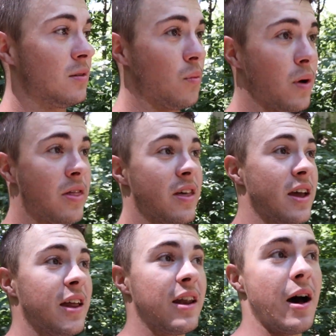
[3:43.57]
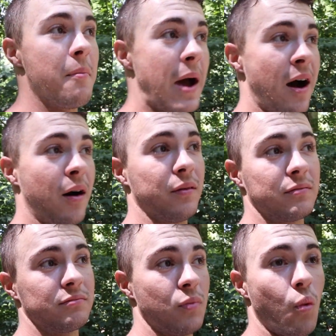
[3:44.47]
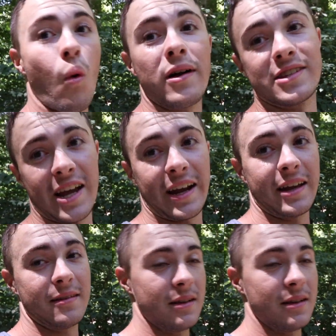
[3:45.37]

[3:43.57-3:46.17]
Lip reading: within about 1 second.